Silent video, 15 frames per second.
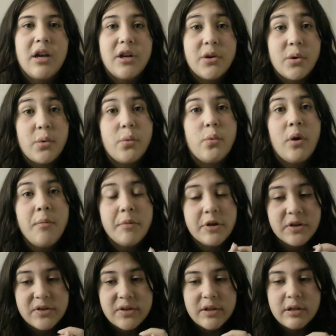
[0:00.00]
I know one
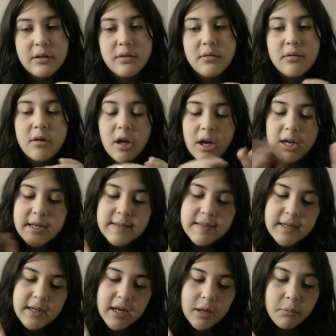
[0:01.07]
person, not going to
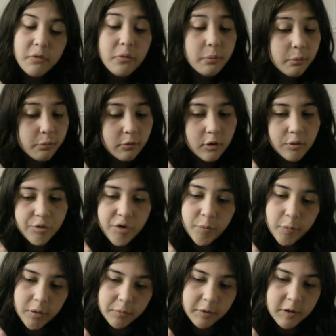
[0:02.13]
say names, though
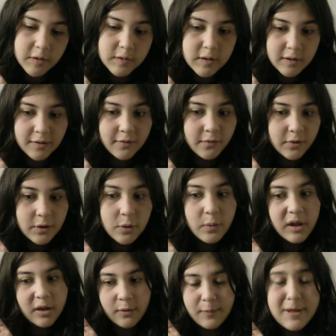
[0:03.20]
she's probably going to see this
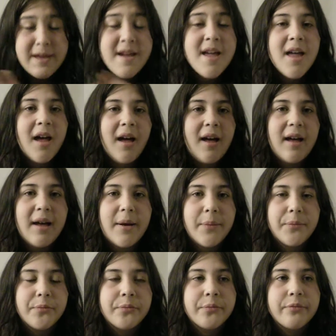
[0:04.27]
video and kill me.
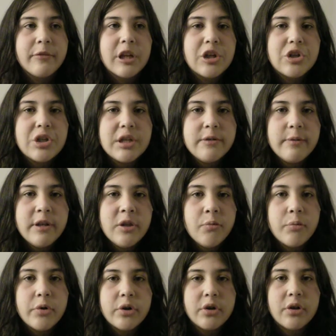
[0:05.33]
She's read
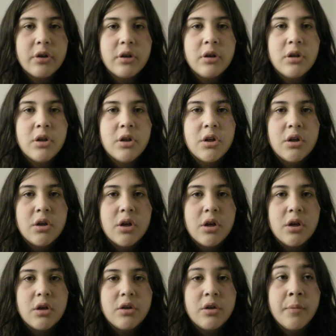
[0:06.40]

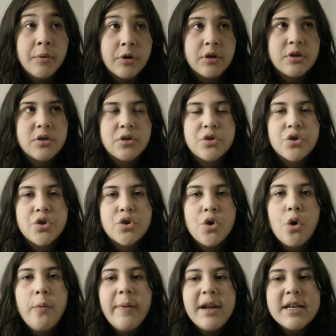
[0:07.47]
the books
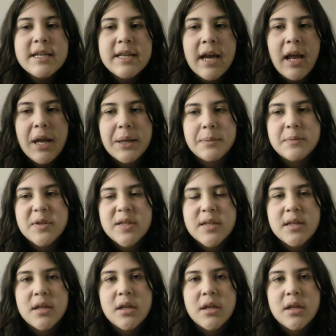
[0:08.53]
so many times.